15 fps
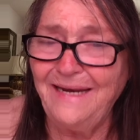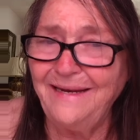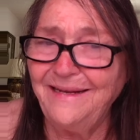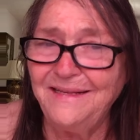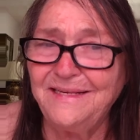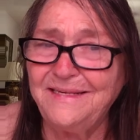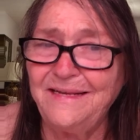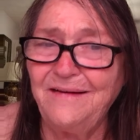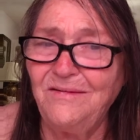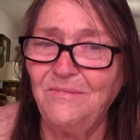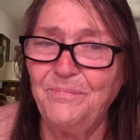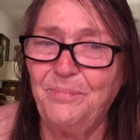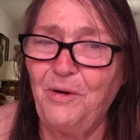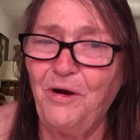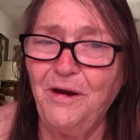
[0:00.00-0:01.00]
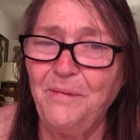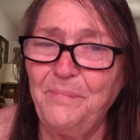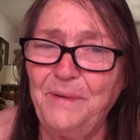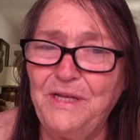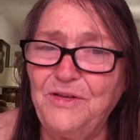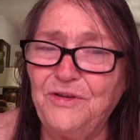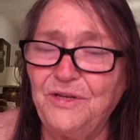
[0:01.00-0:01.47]
didn't sit on park
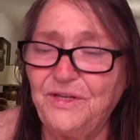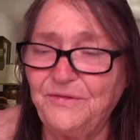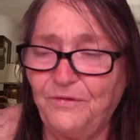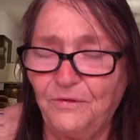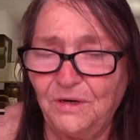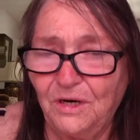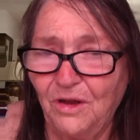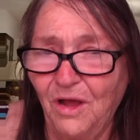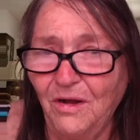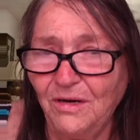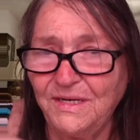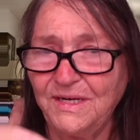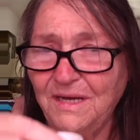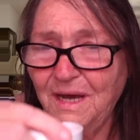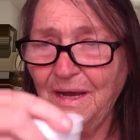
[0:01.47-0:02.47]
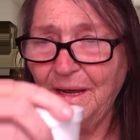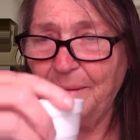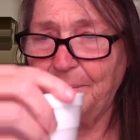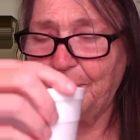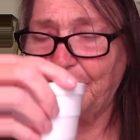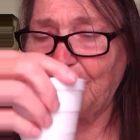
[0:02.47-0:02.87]
benches for a long time.